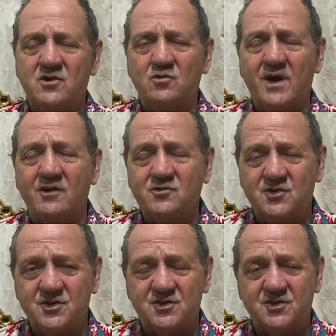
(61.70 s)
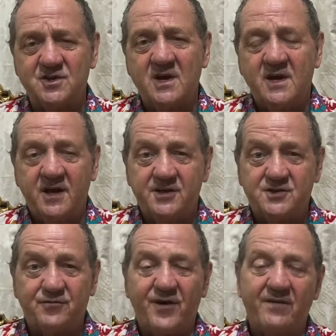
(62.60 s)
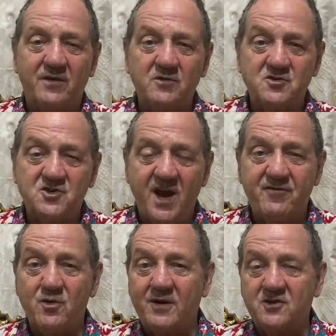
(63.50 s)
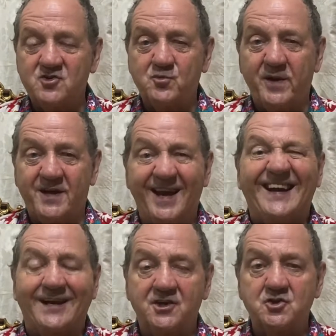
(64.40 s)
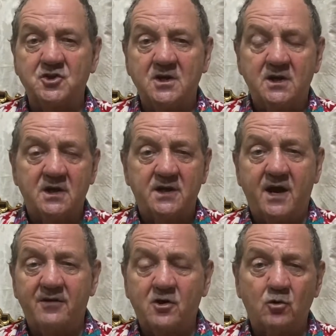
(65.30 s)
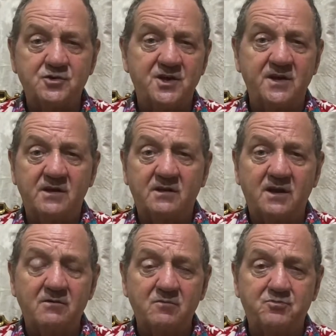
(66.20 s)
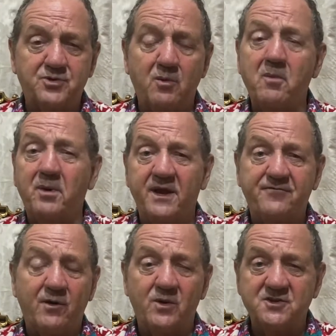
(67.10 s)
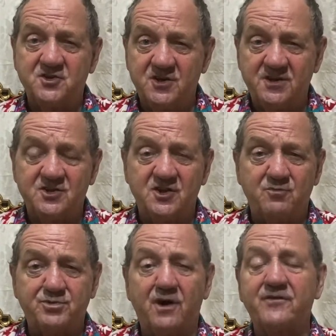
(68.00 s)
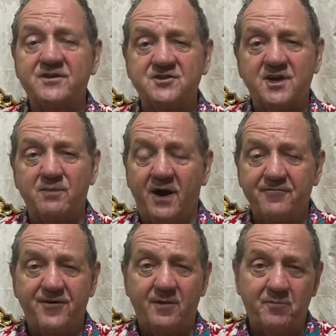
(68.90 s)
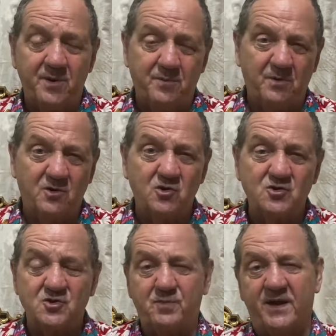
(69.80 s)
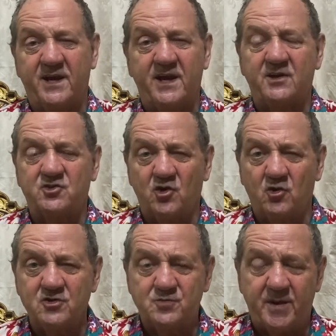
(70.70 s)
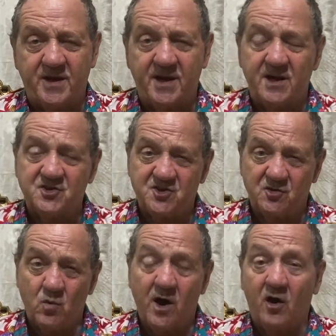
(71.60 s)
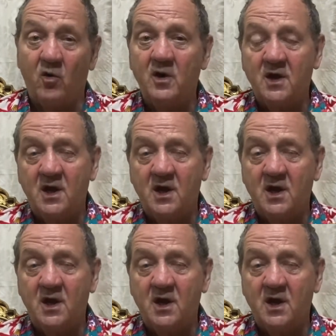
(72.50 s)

you notice is the fact that everyone can speak English. Now, of course, probably if I went into the province, I might find people who couldn't speak English or not speak English so well.